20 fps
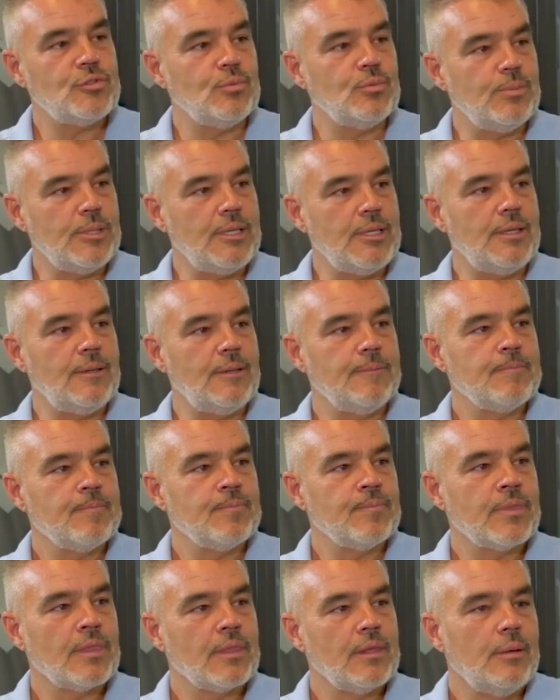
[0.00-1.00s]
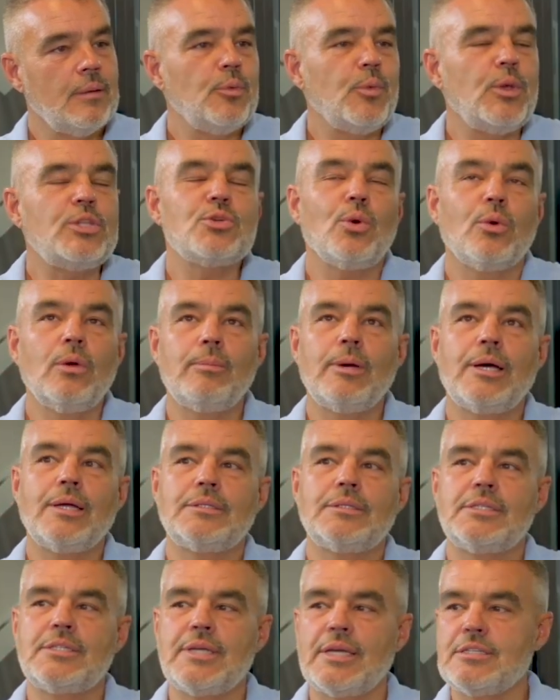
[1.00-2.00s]
to be. We talk
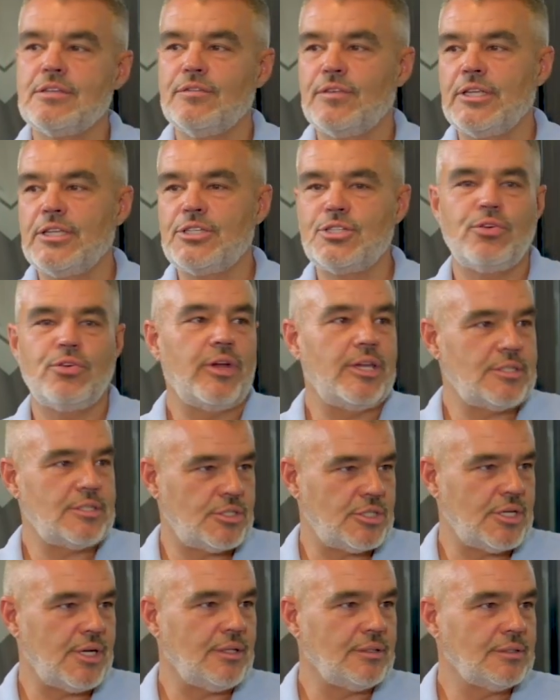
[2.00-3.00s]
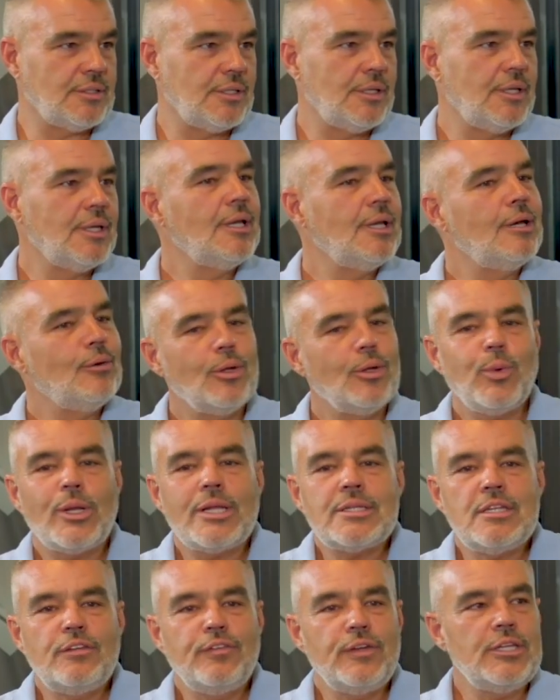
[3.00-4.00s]
about it takes a village to raise a child. Well, what
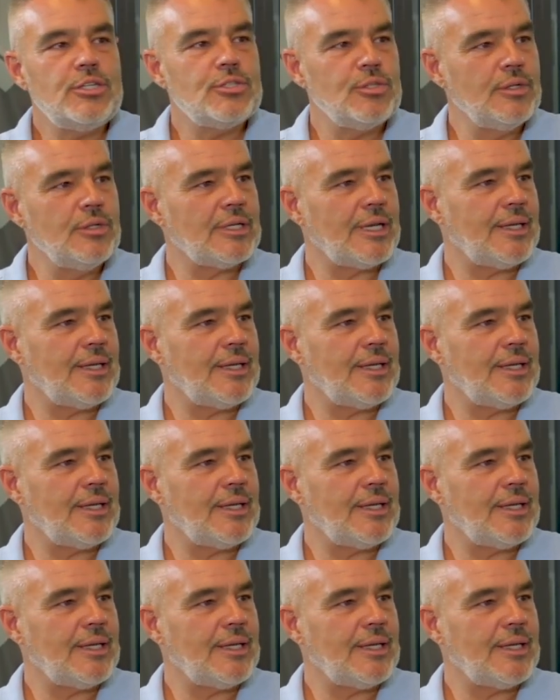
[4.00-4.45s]
does that village look